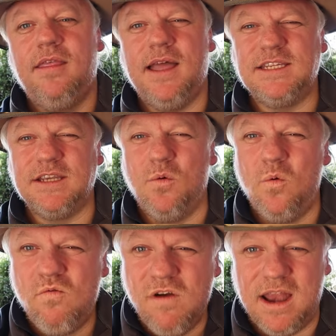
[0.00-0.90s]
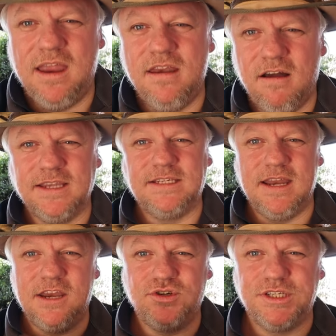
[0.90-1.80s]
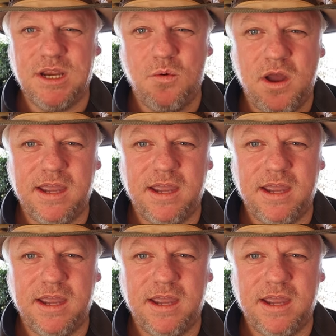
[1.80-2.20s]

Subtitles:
That's a really nice and interesting